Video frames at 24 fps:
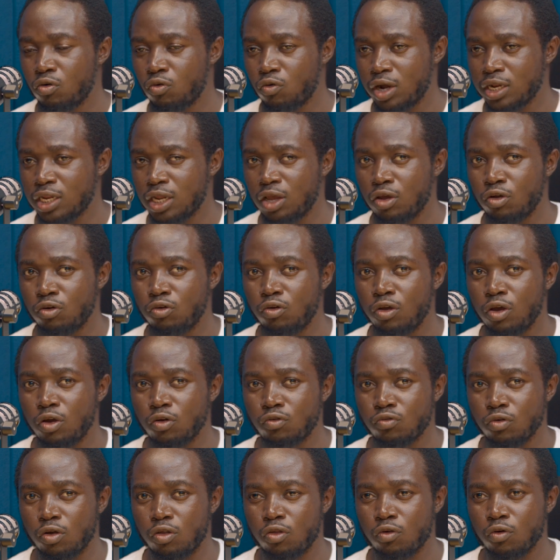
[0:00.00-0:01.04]
What are you doing
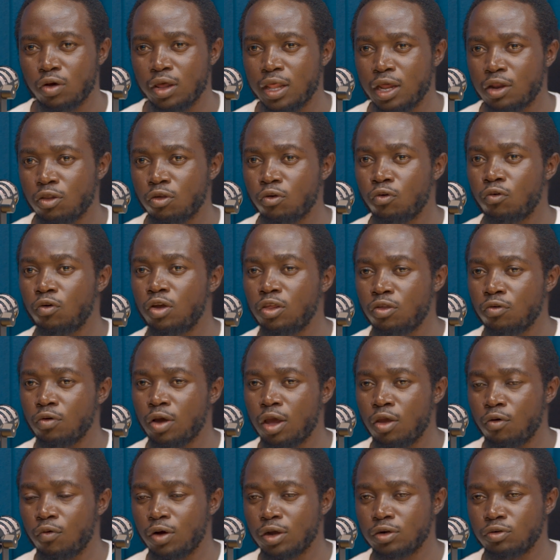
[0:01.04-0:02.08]
to ensure that you reach where
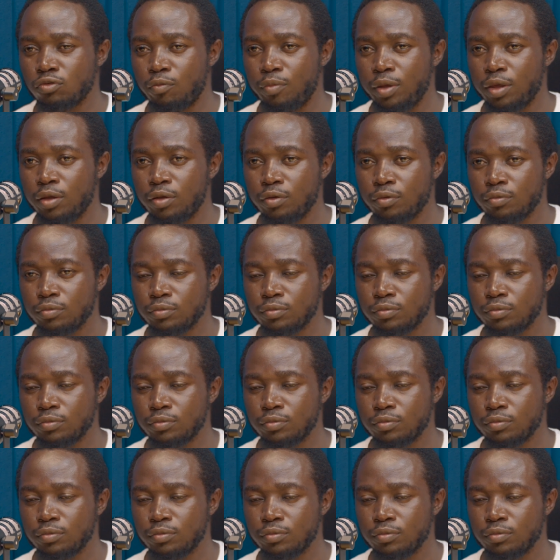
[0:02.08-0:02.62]
you want to be?